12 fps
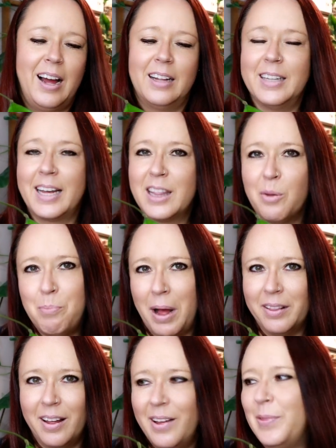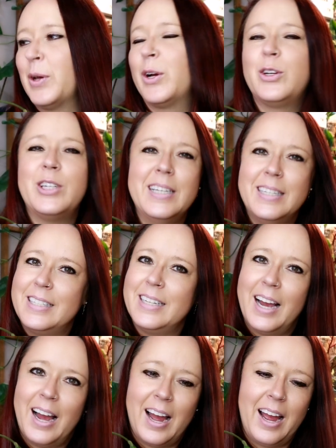like the Bella and the
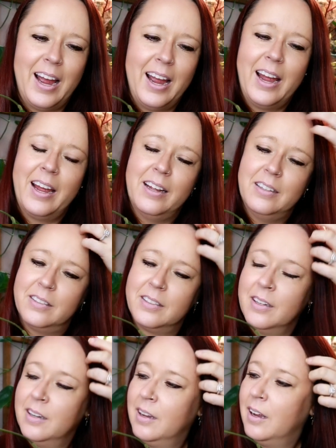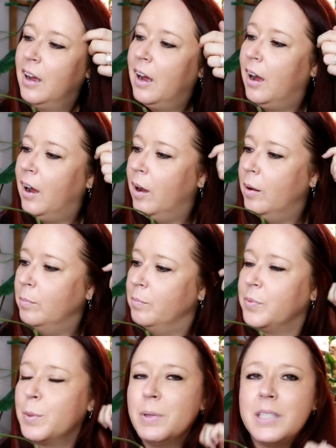Curtisii and
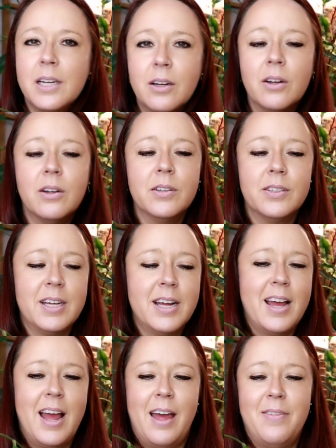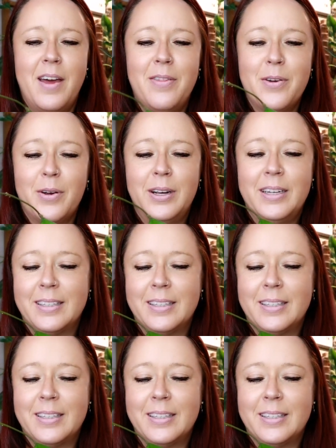the Matilde. And then there